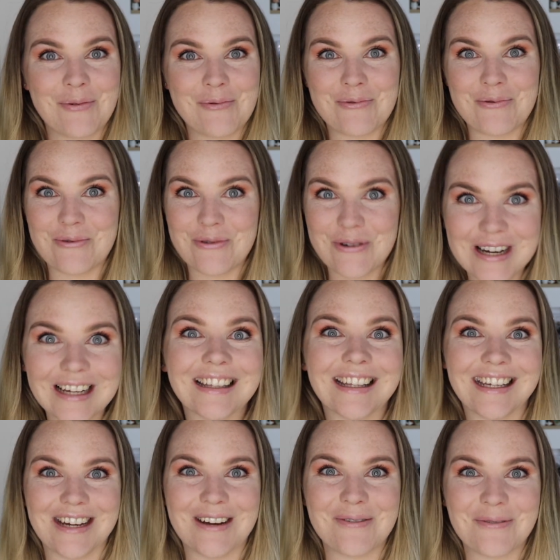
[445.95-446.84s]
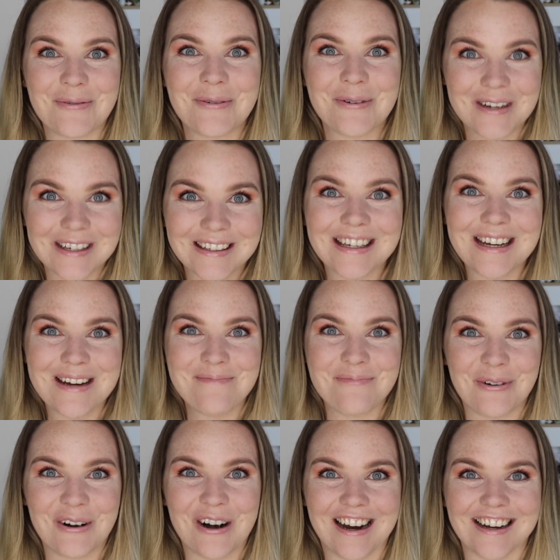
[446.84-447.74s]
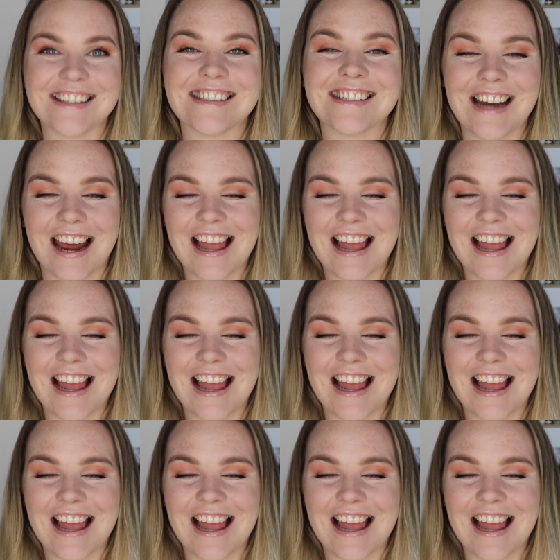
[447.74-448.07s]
really, really impressed.